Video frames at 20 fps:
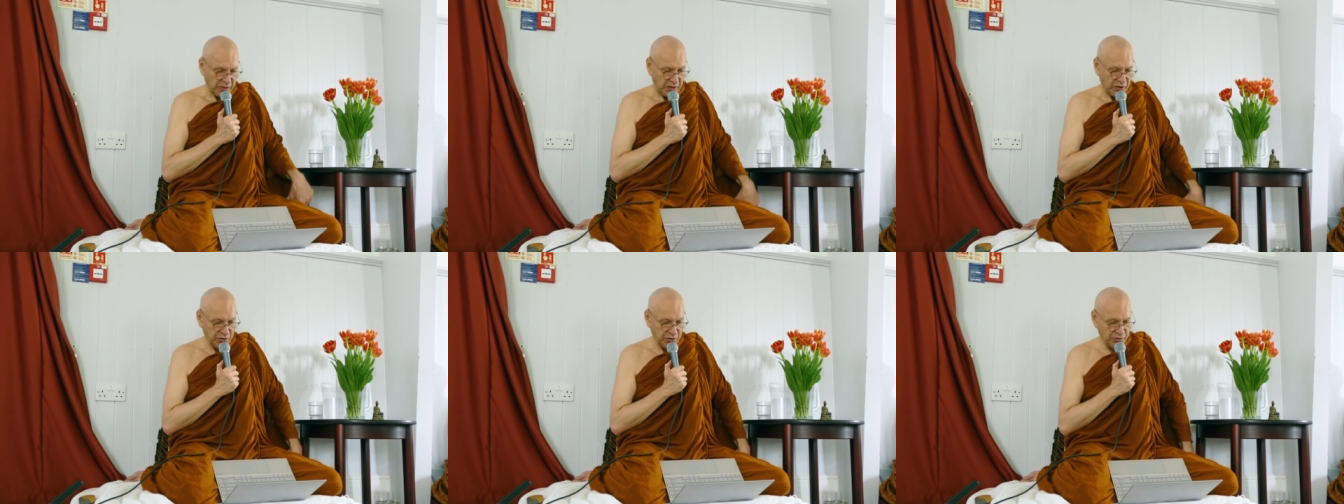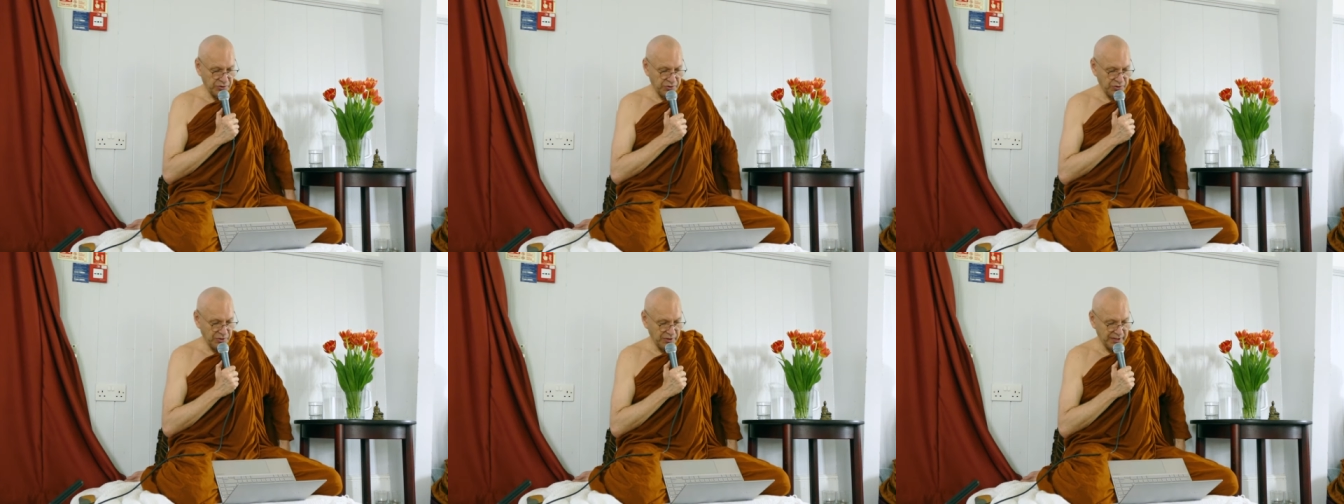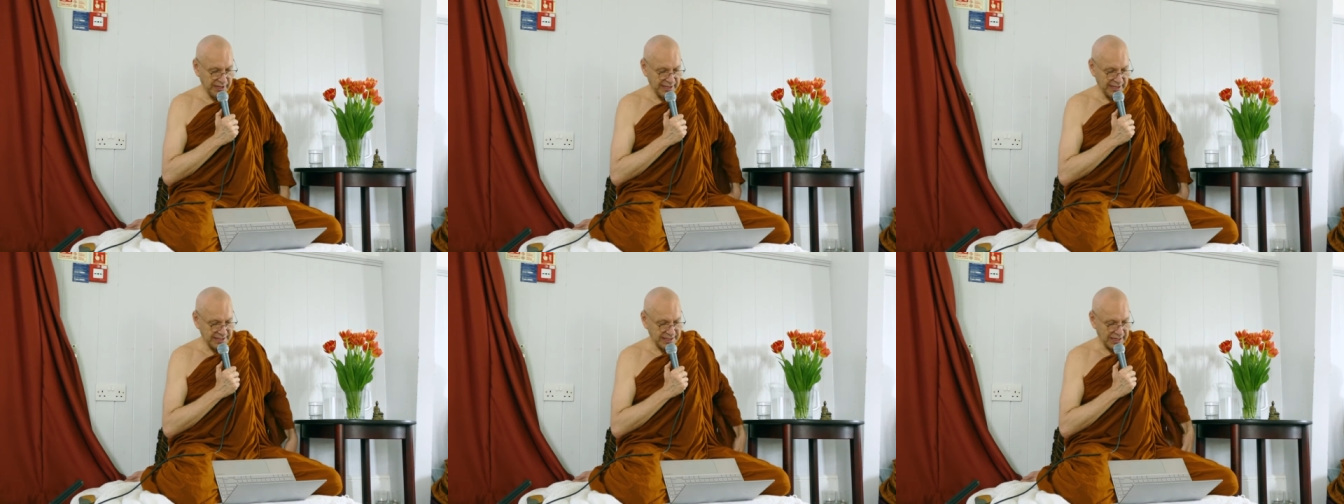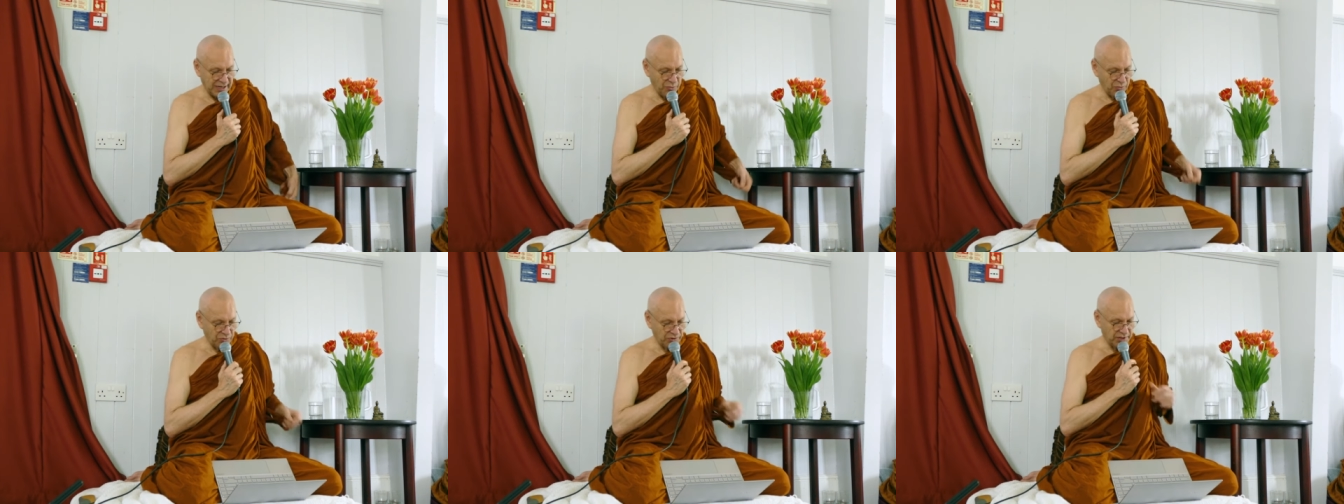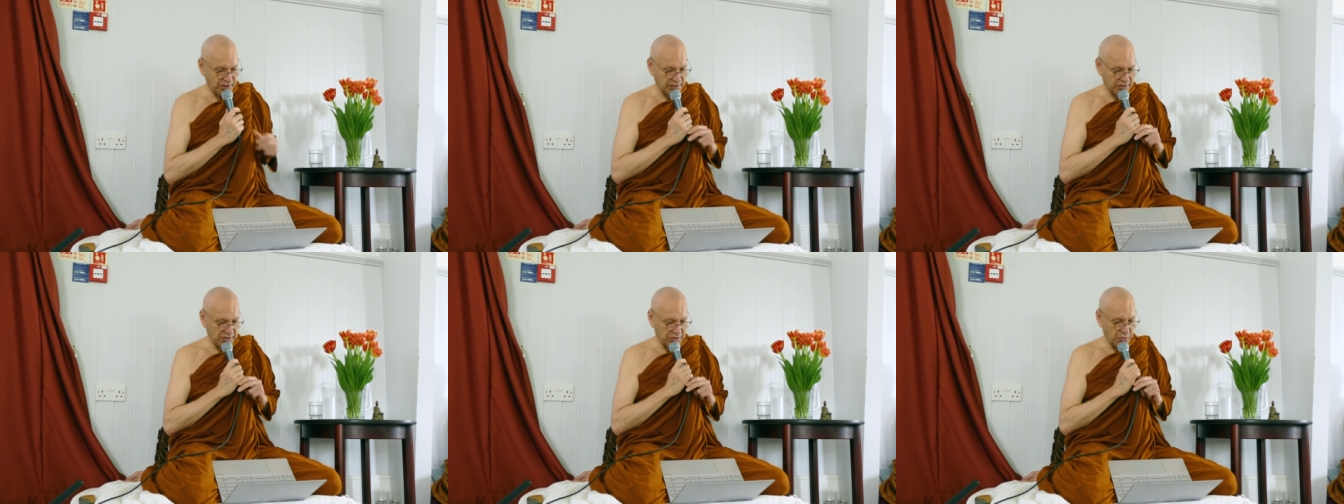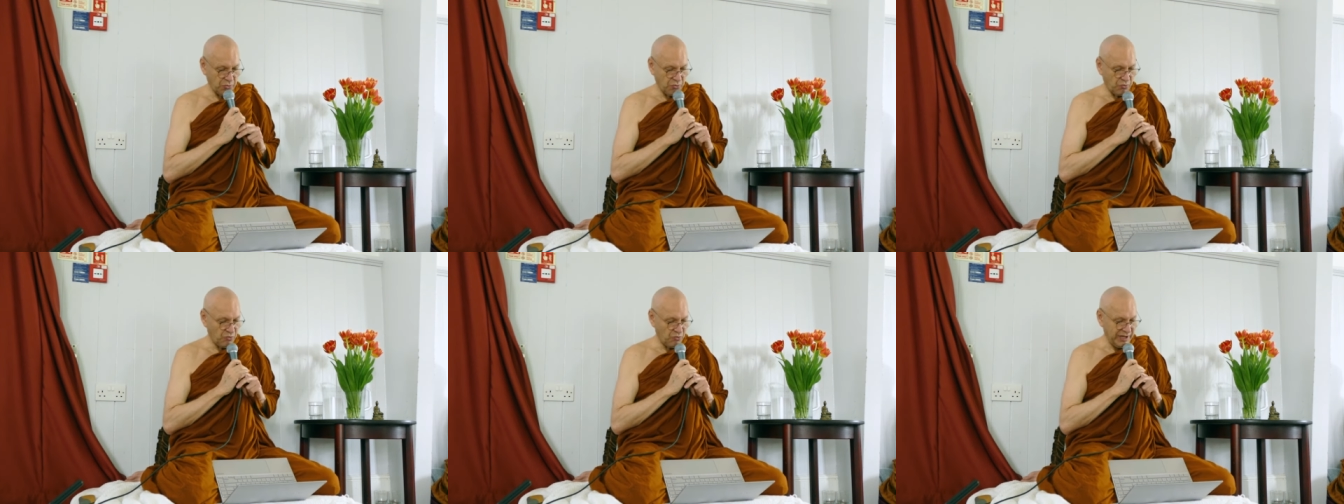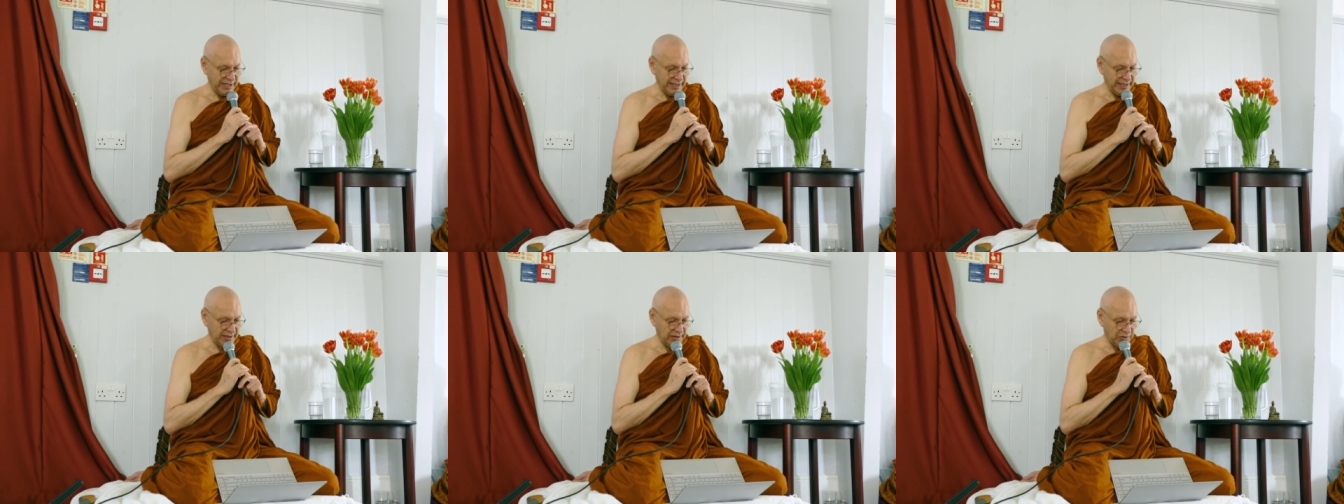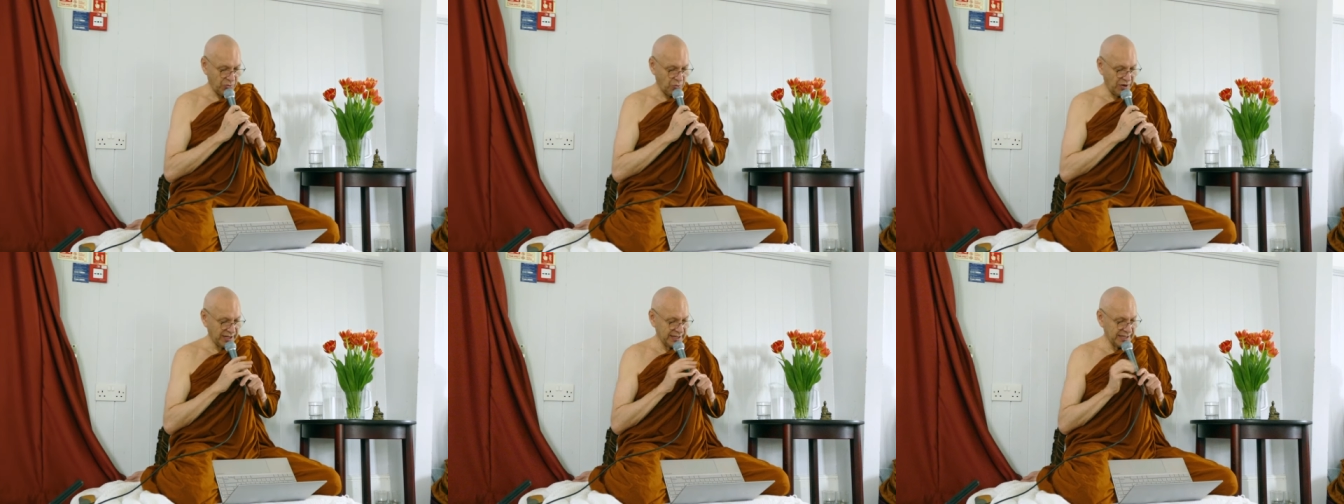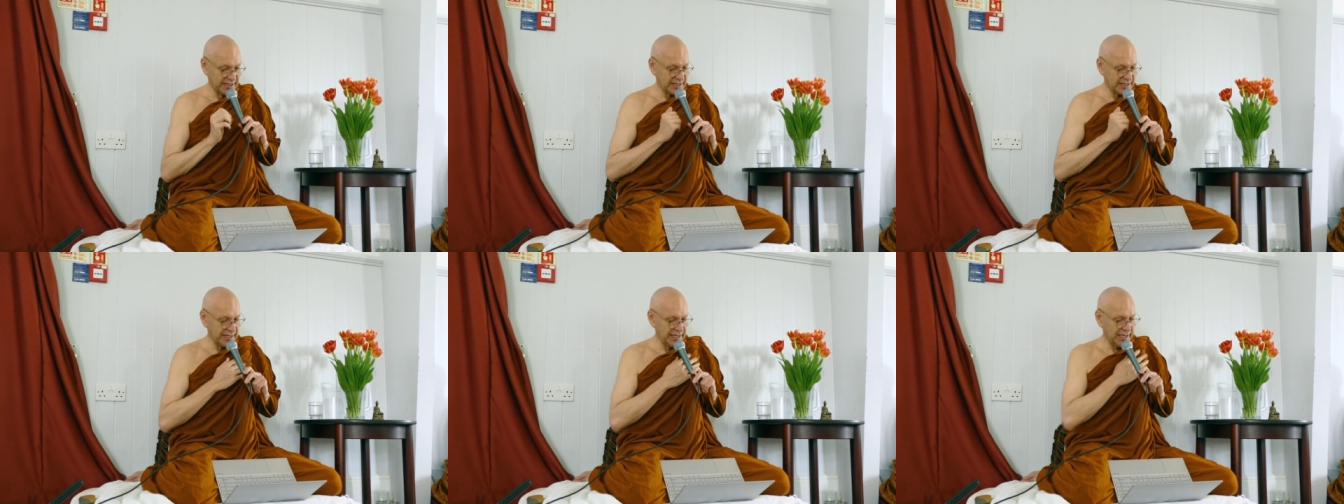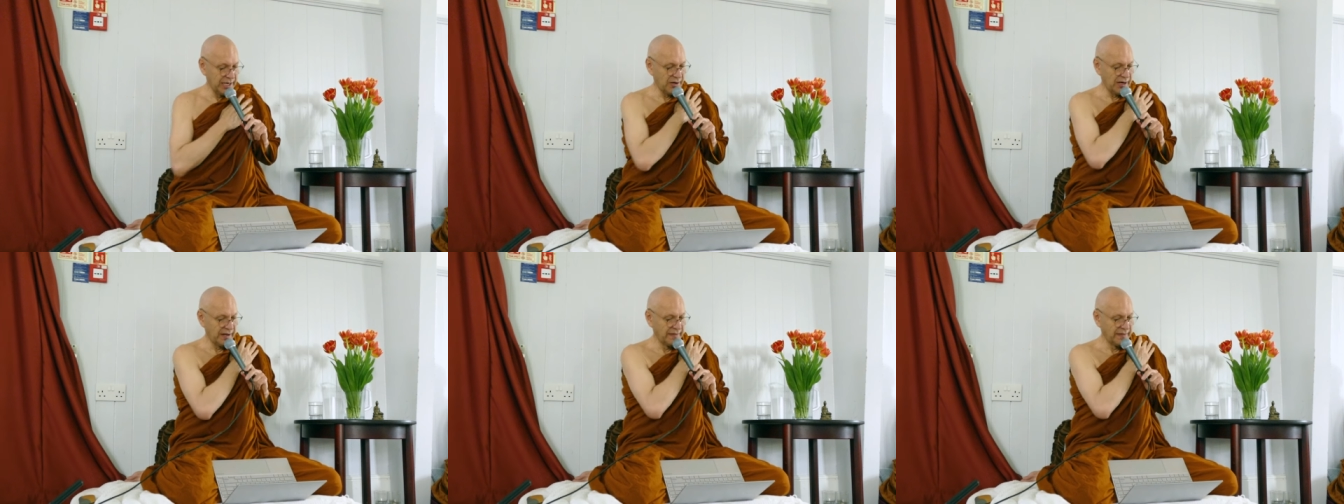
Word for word: to do this, I will just uh, read what is here